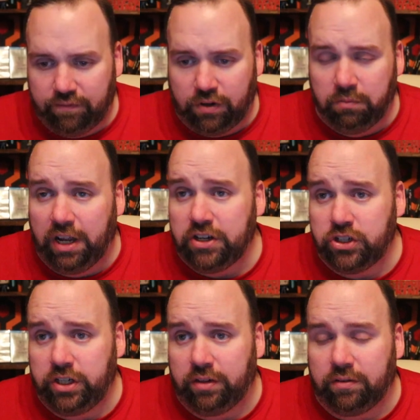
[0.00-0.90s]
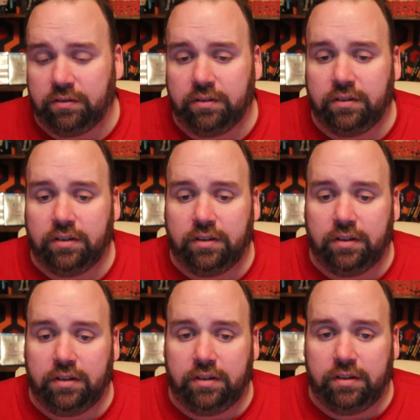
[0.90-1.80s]
from last year.
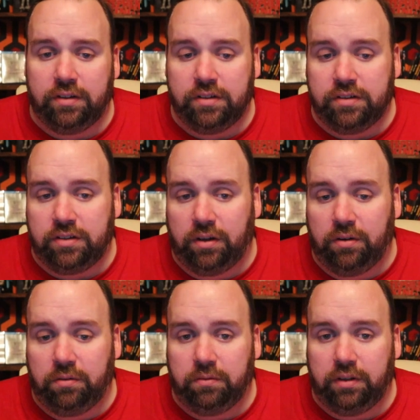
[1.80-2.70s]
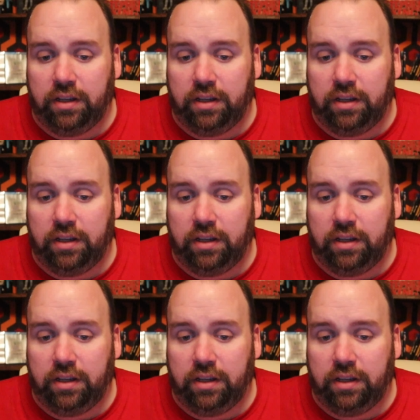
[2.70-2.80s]
So